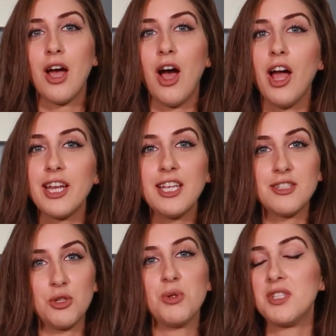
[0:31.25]
Honey
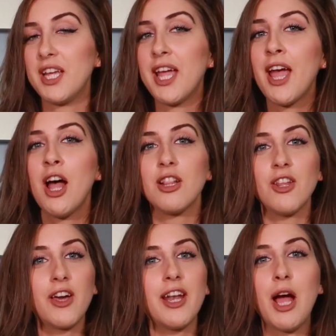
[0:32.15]
soothes it.
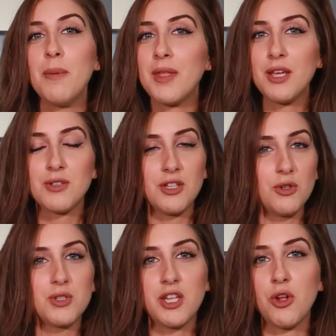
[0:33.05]
Look it up. They used to
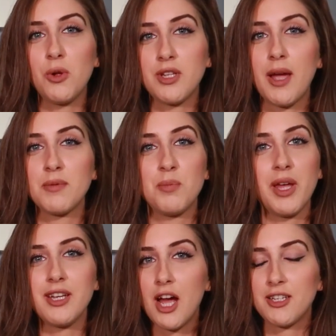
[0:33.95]
use it in the old times,
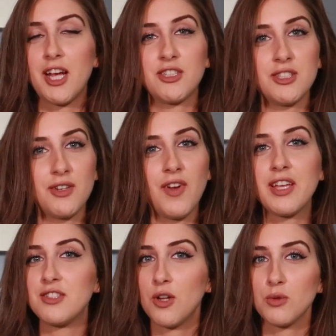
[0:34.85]
but not doctor's
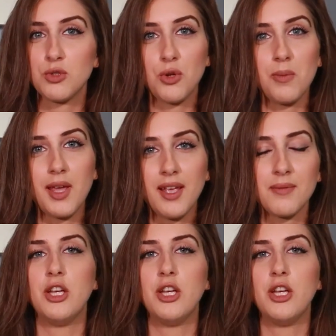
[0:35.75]
advice. Don't sue me.